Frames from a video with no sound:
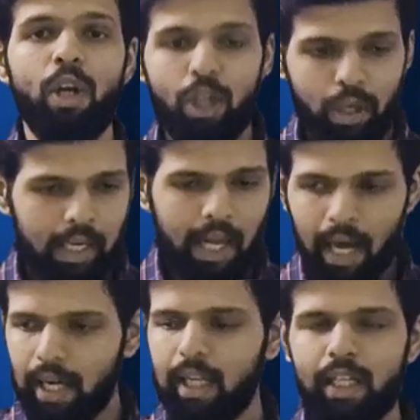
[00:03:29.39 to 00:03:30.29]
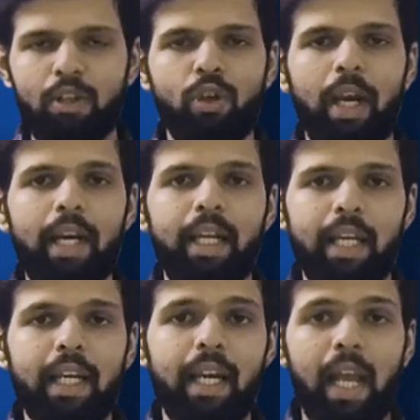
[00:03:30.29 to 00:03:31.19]
You can arrange it
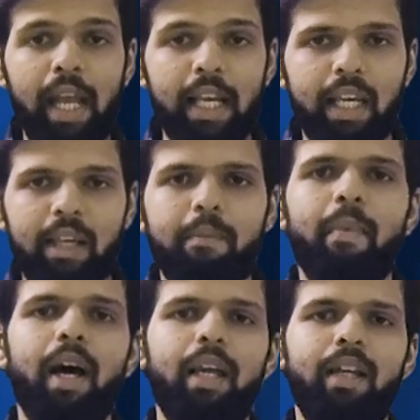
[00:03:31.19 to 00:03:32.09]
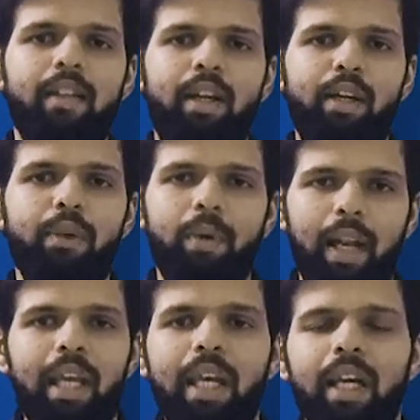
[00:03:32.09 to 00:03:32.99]
in any manner that you
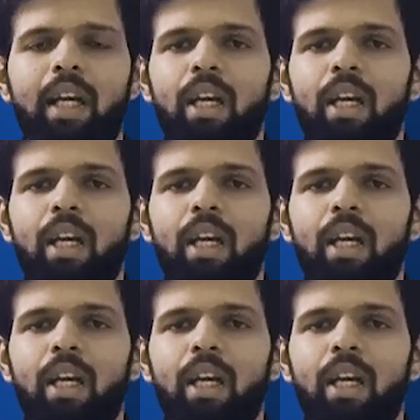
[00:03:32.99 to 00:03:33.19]
like.